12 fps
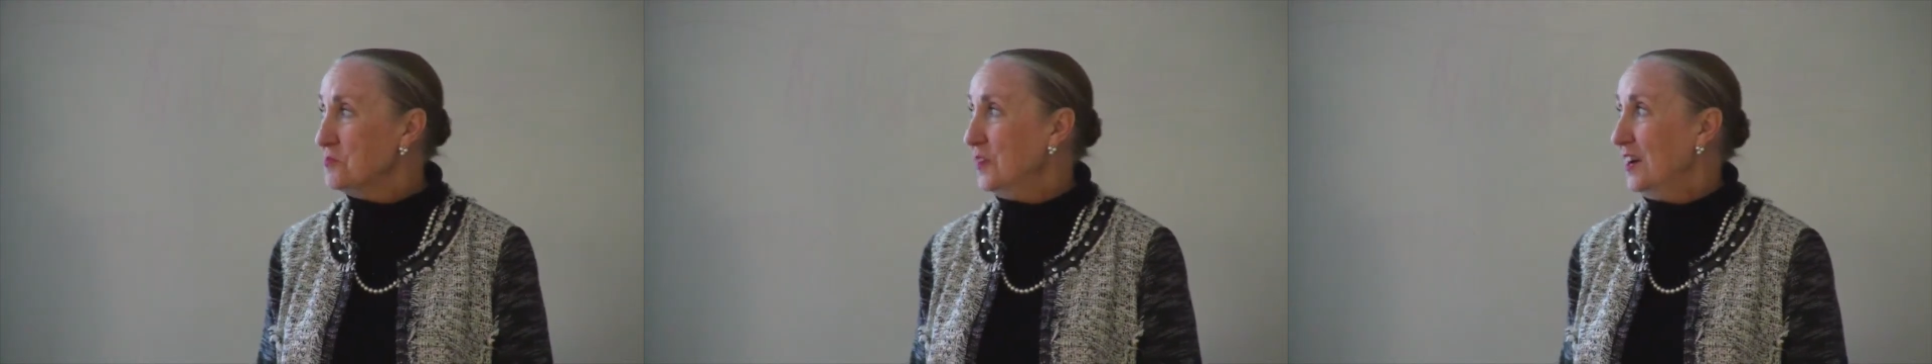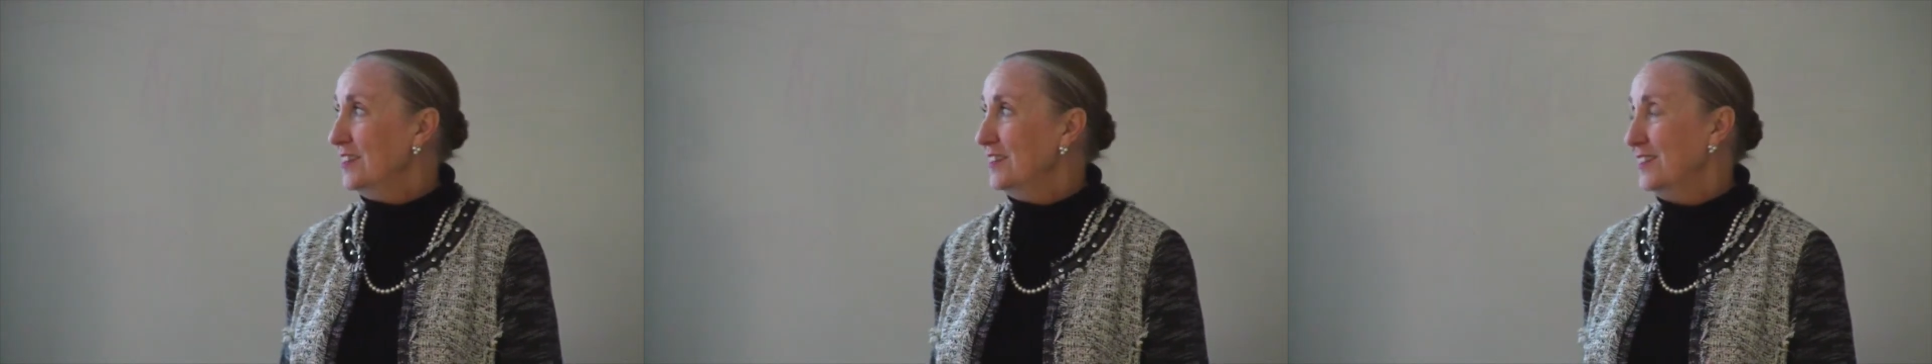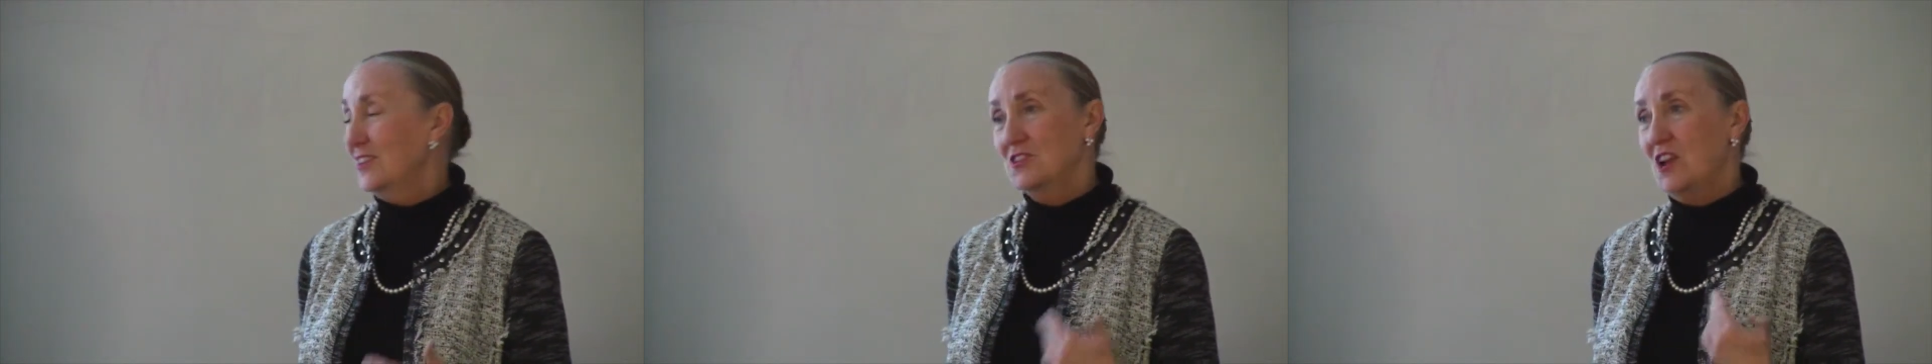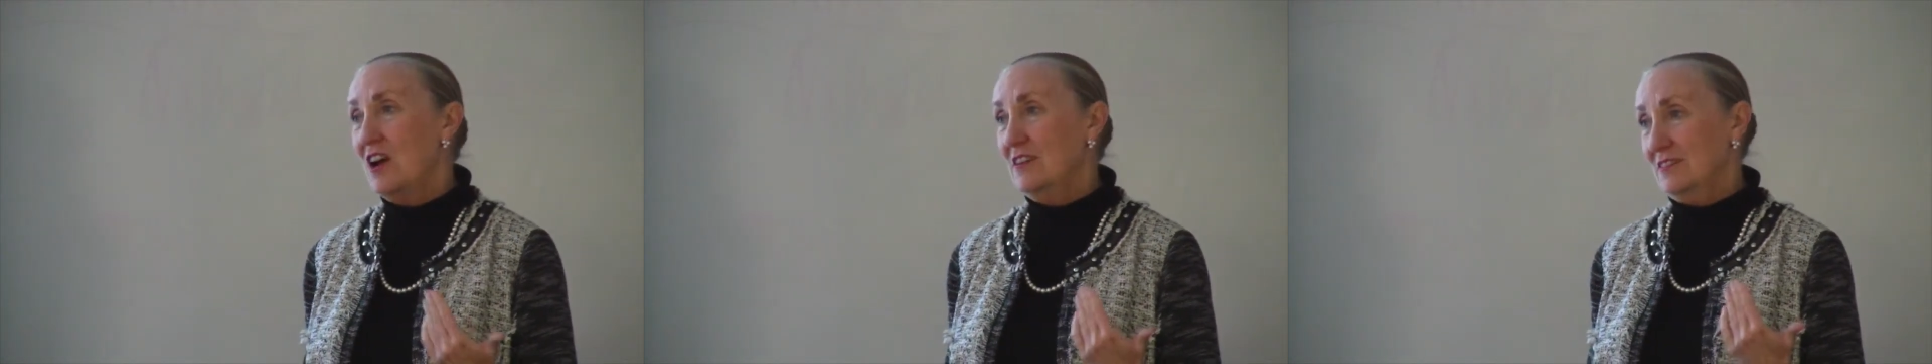but they're
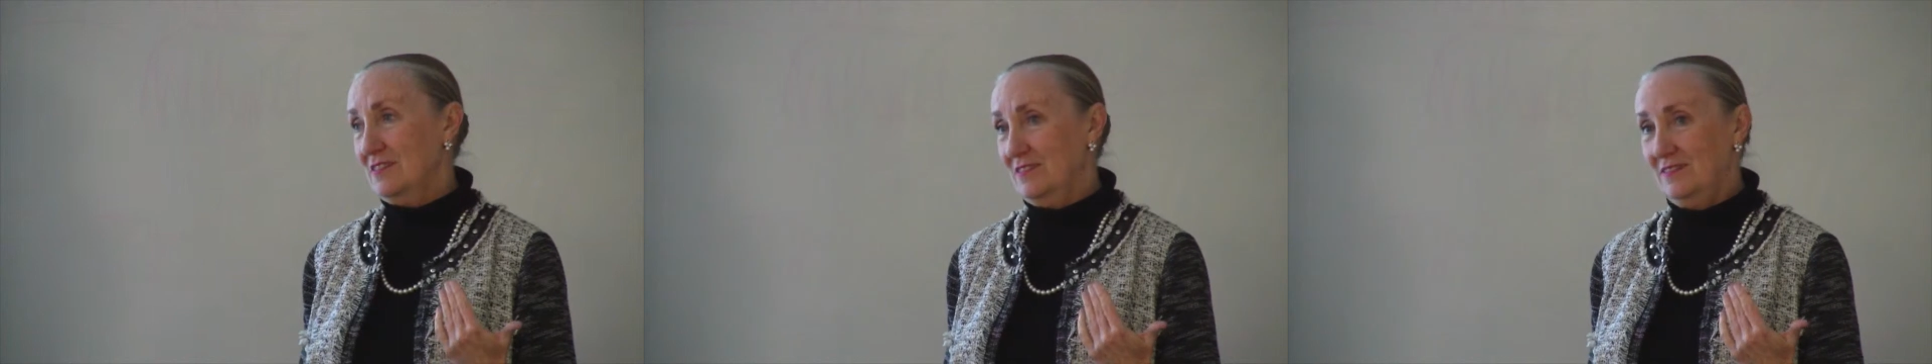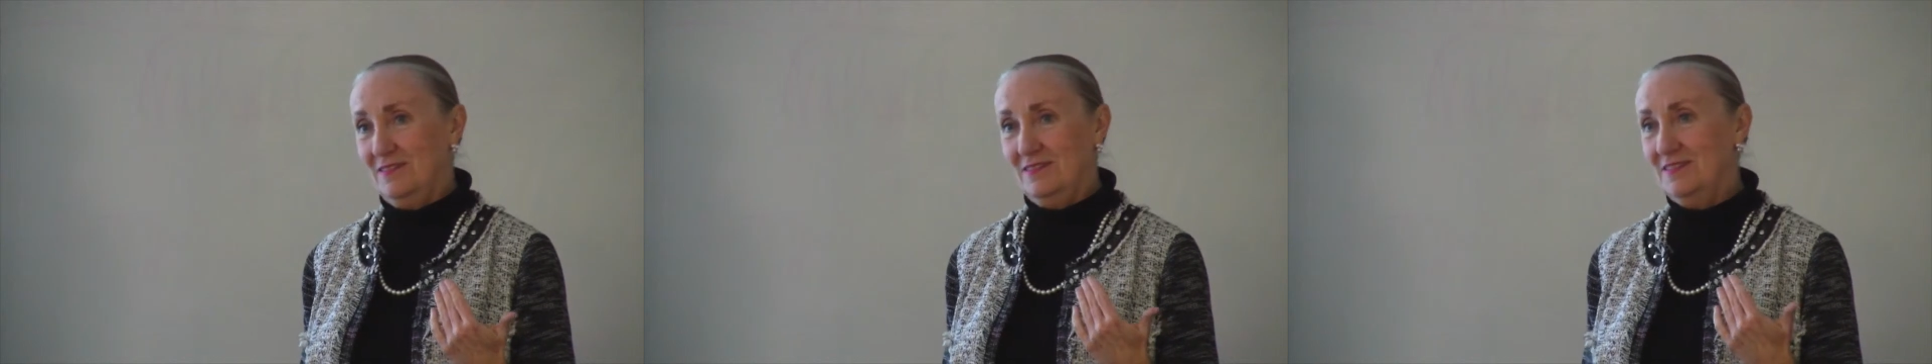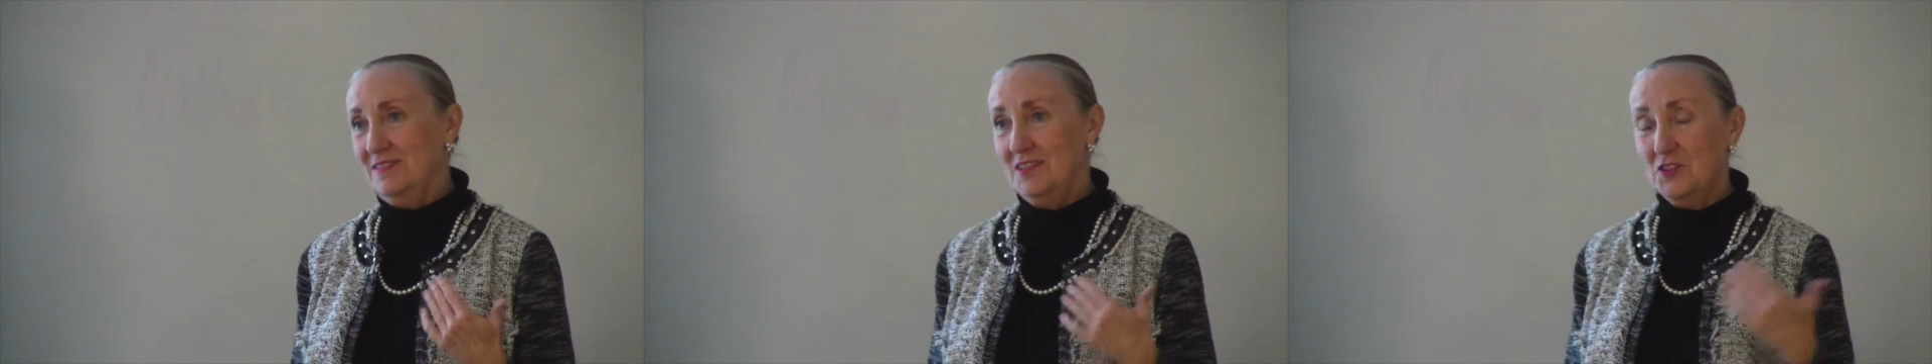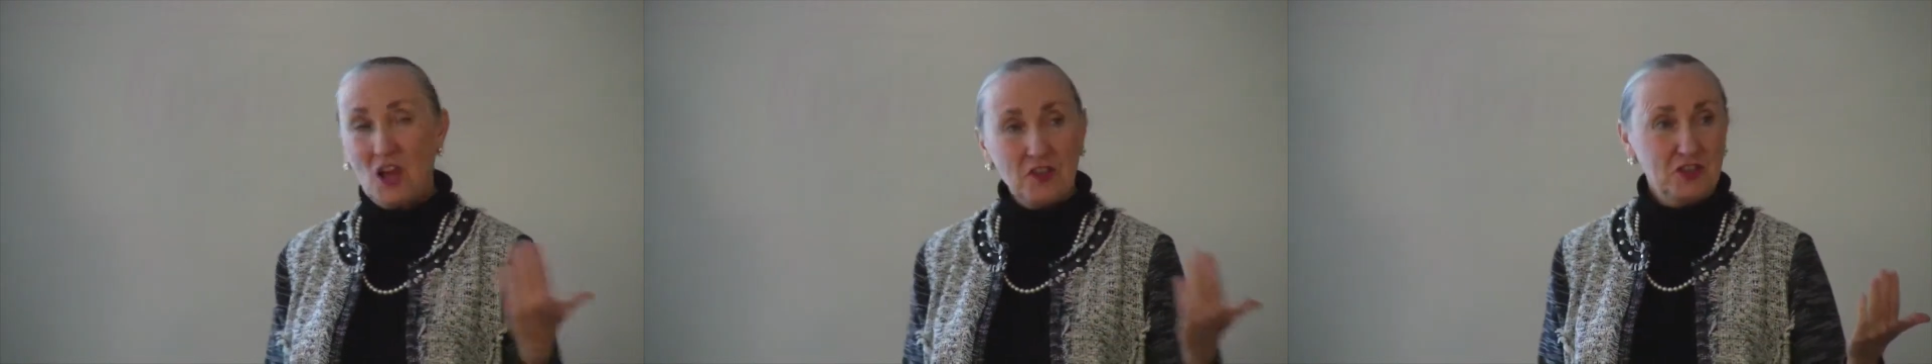not
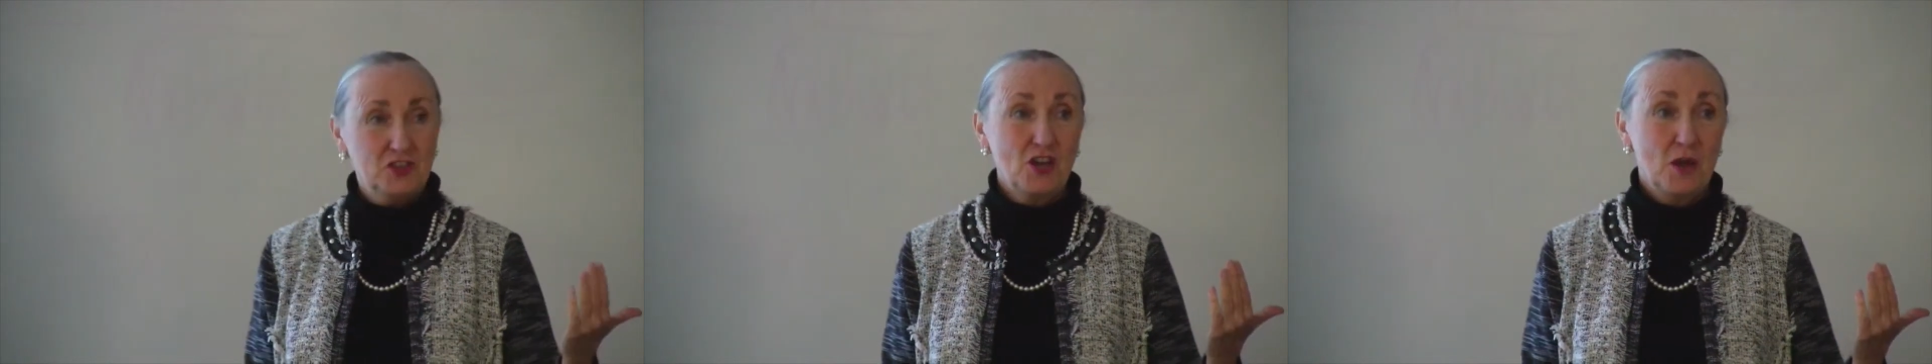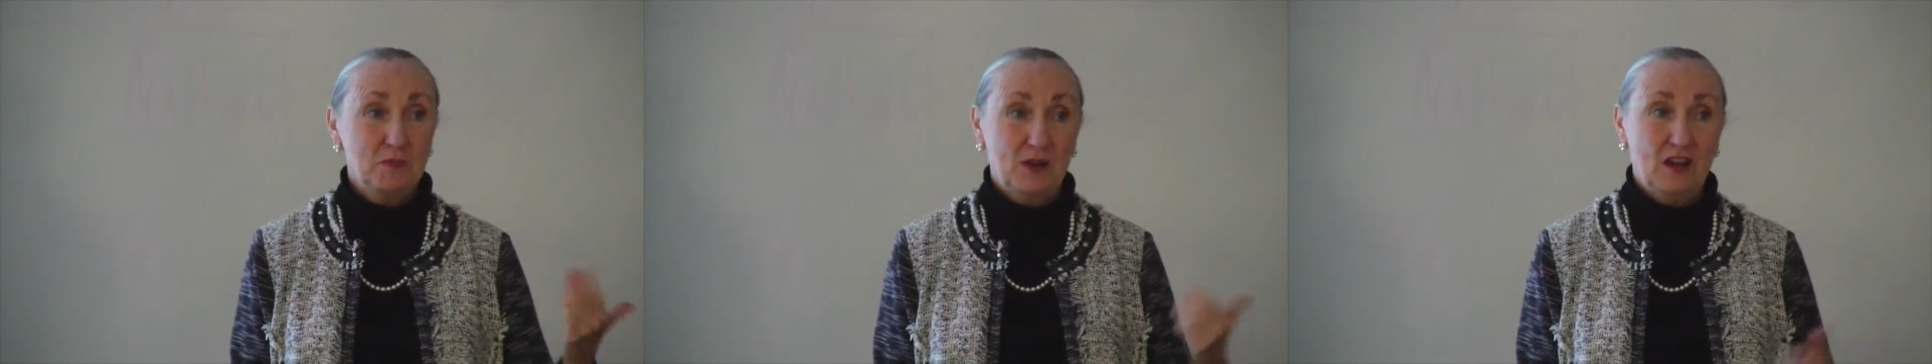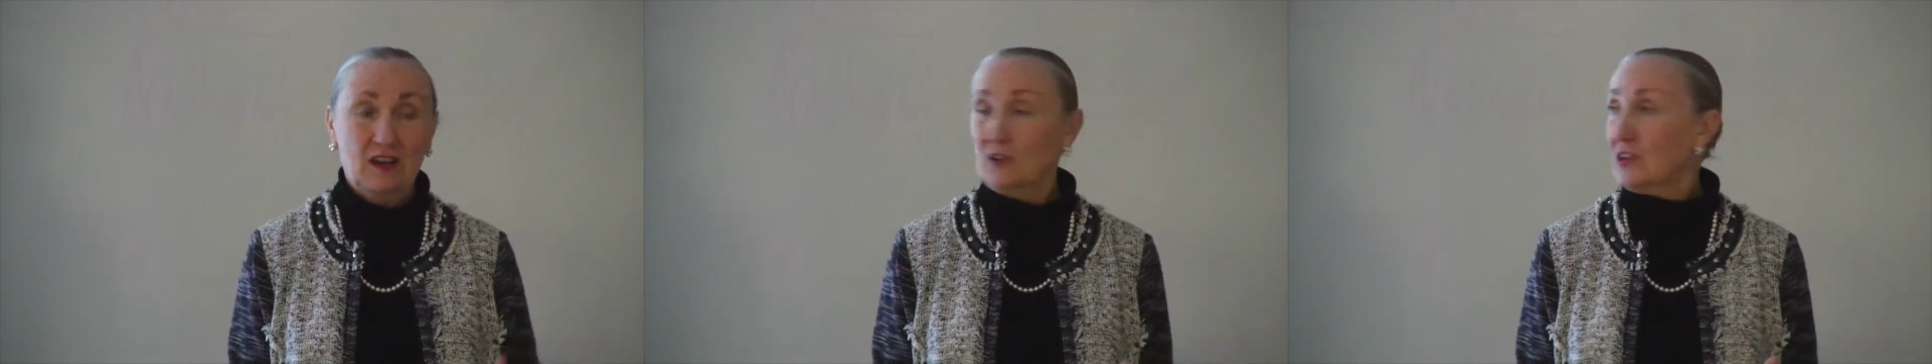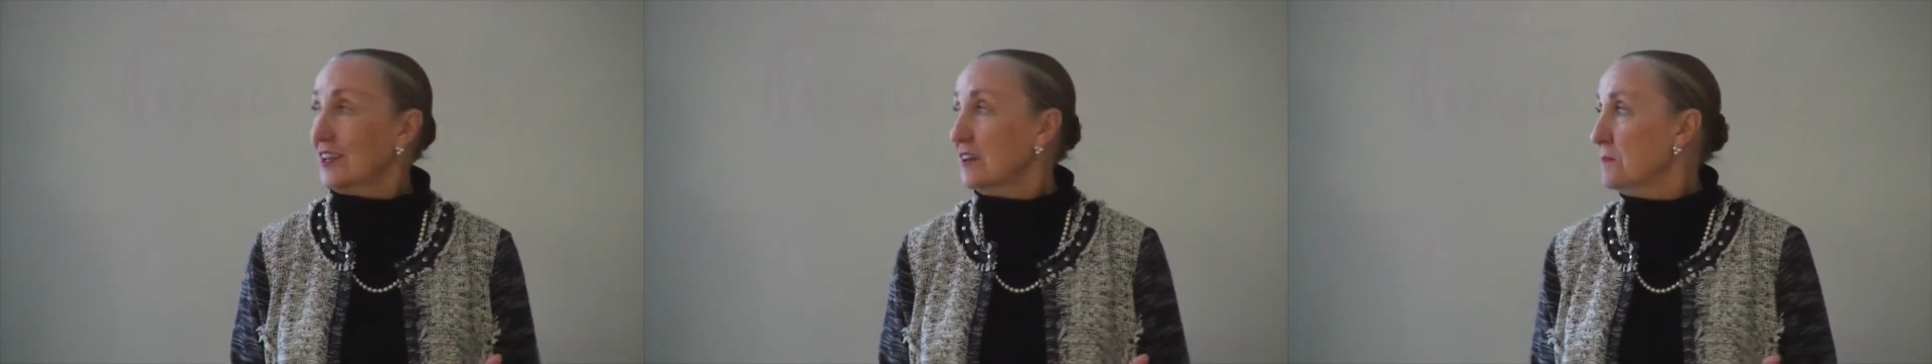their top
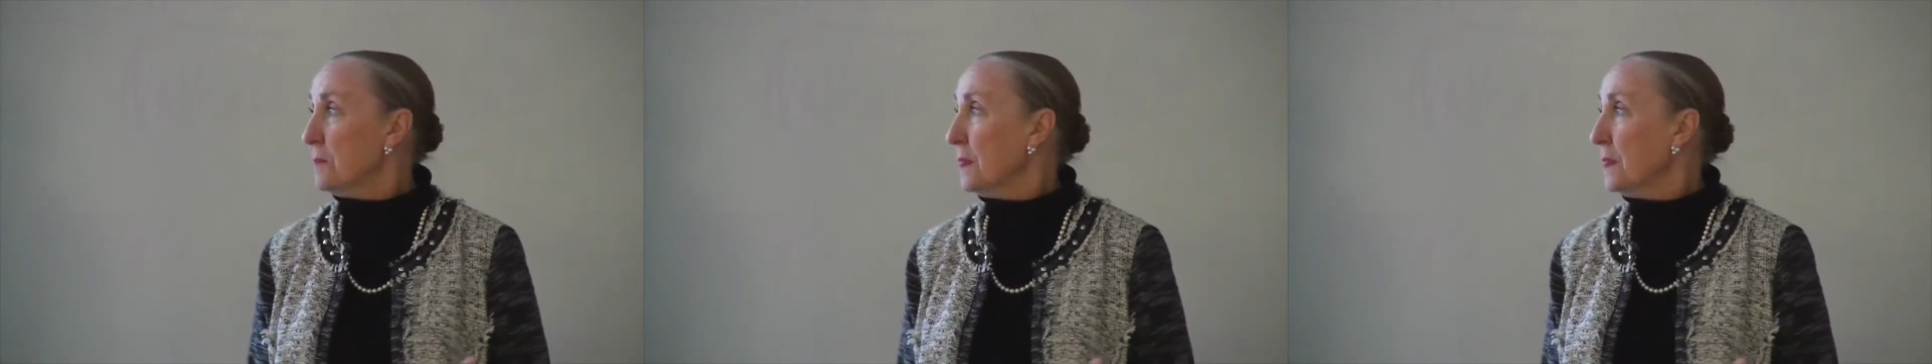priority.